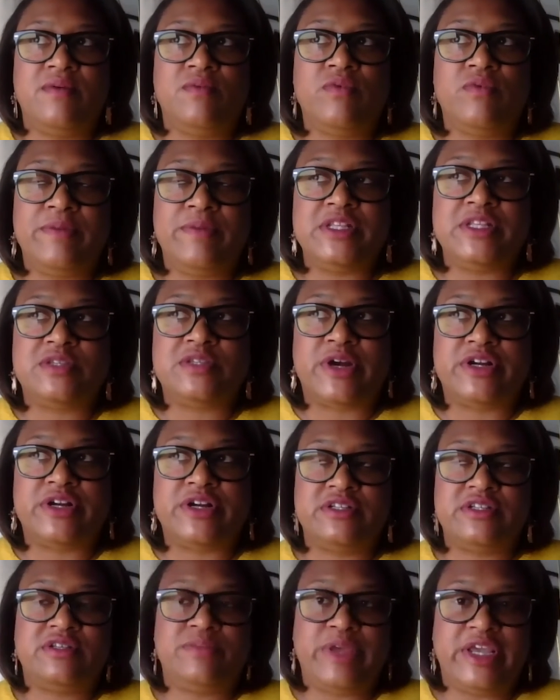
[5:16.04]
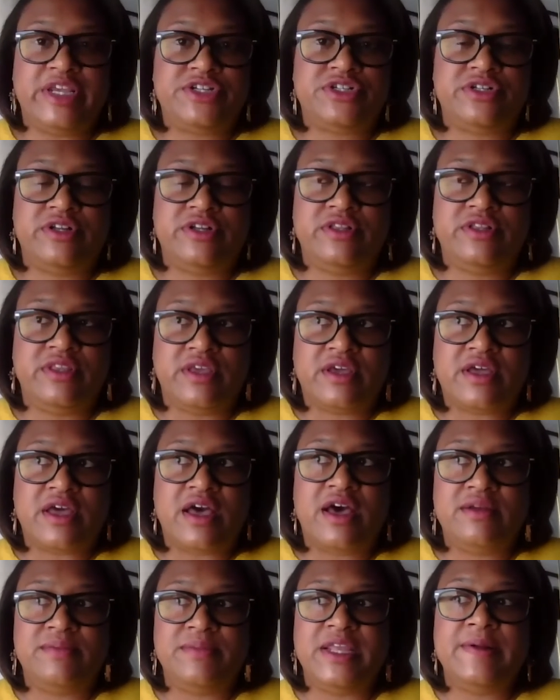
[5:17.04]
women's participation in the
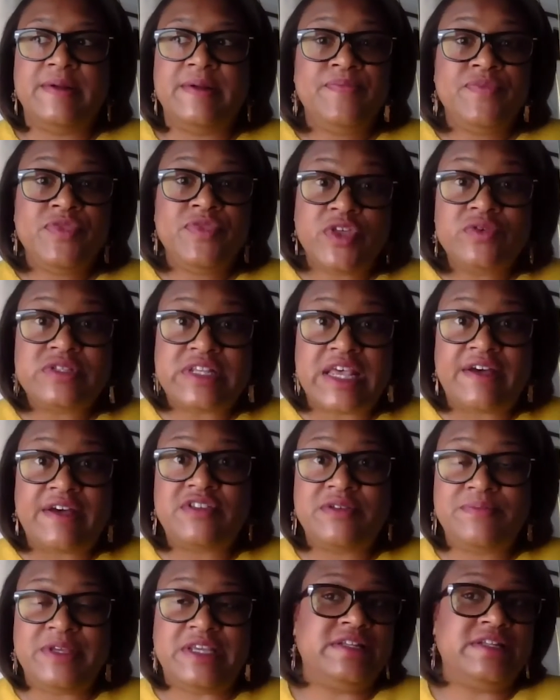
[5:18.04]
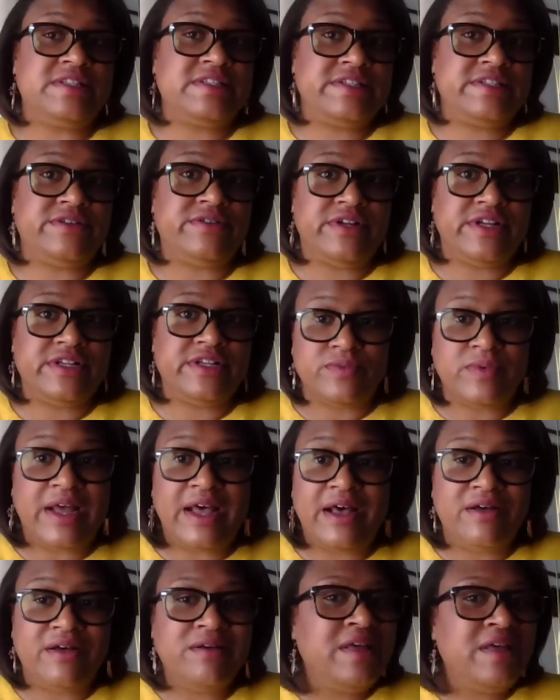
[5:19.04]
economy, those have to be considered as
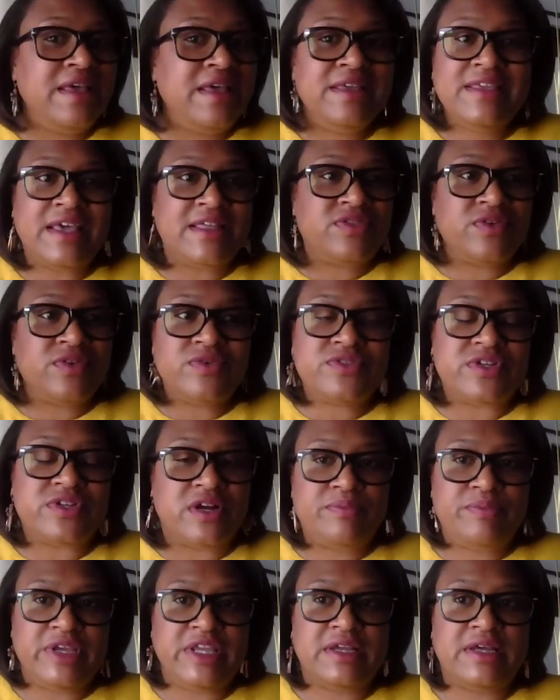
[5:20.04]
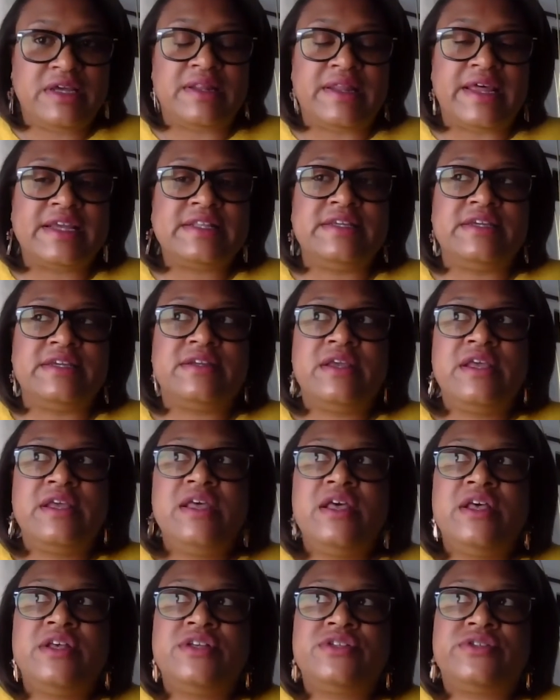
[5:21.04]
well, yet those aren't being collected.
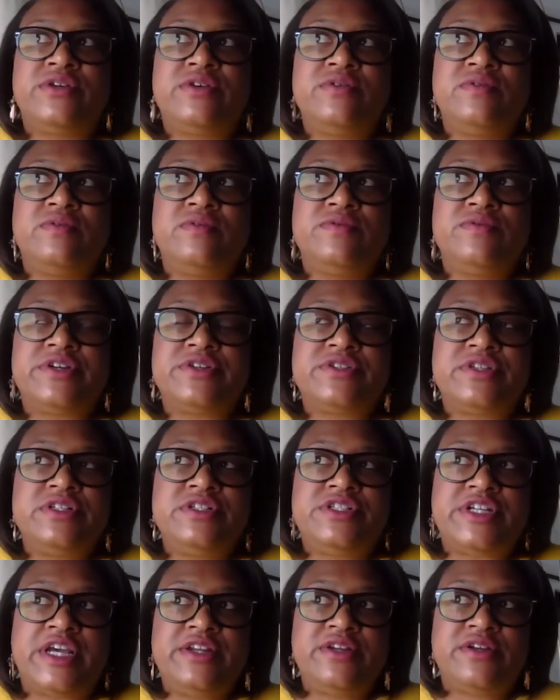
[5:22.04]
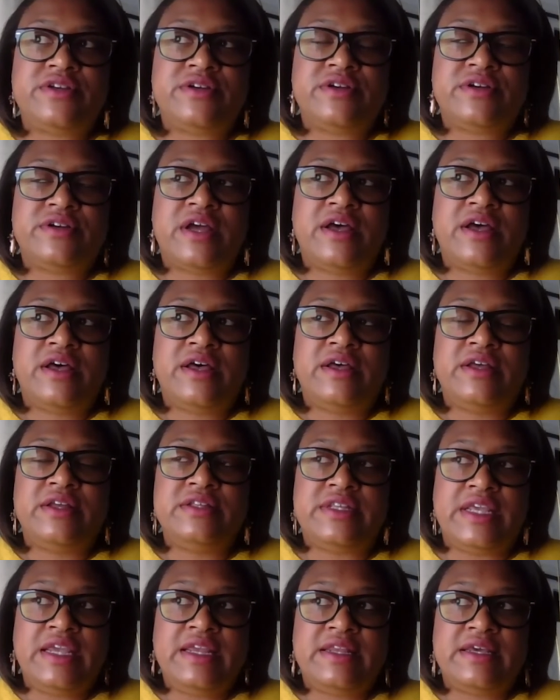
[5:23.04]
So there's a gender
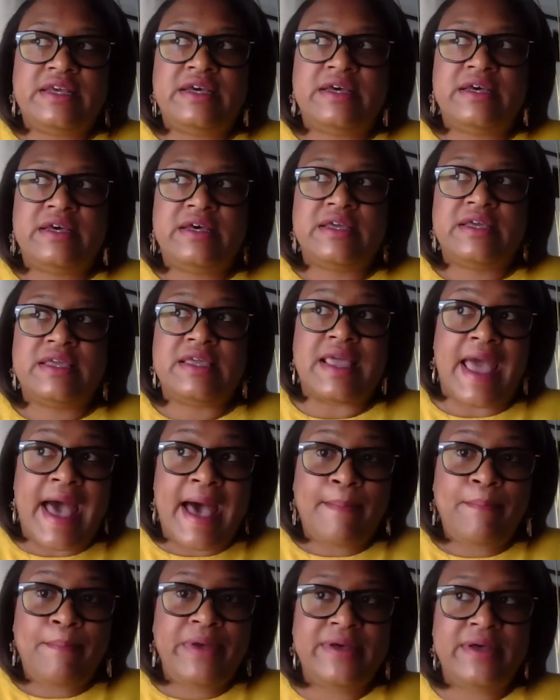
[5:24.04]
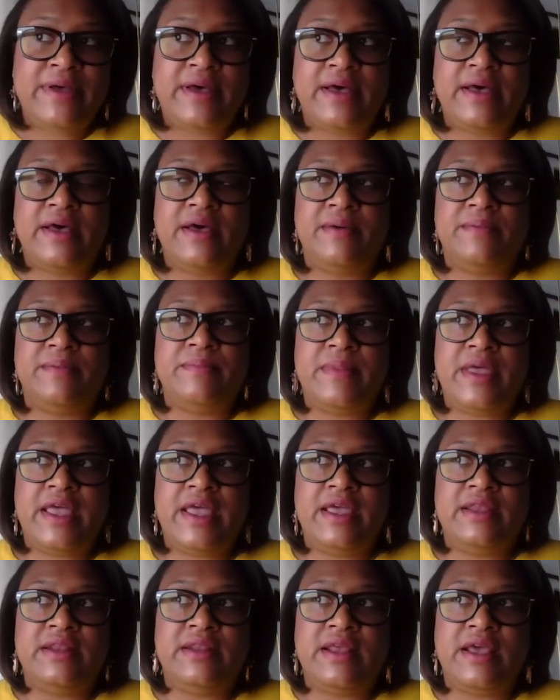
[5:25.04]
data gap,
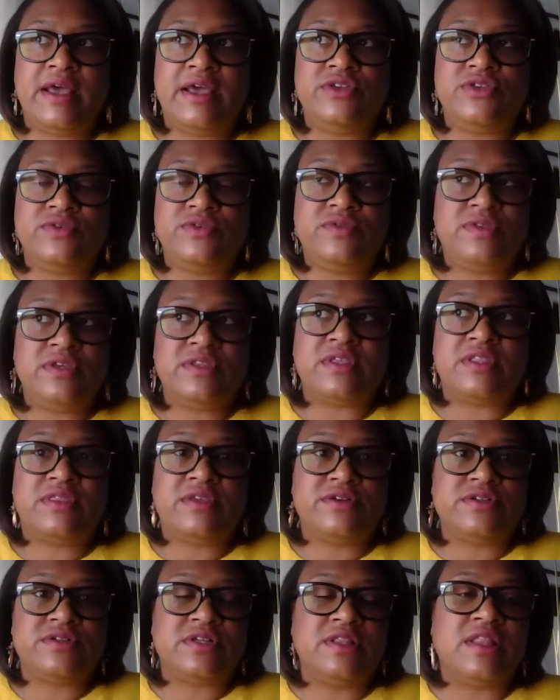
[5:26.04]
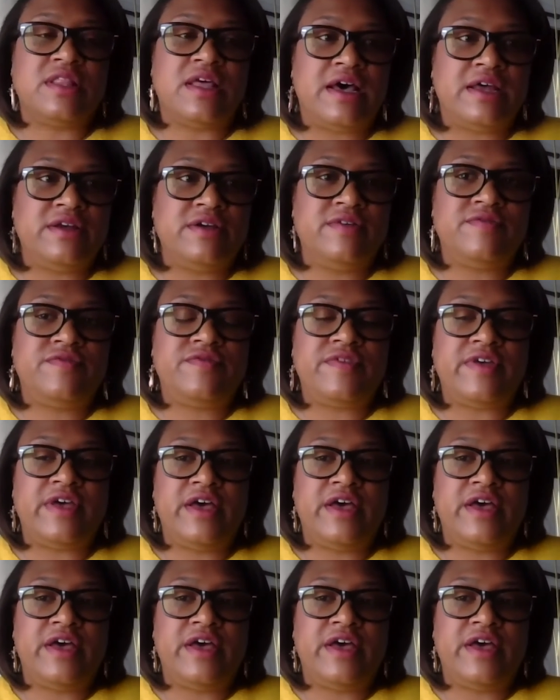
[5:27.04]
and I do think that there's a lot of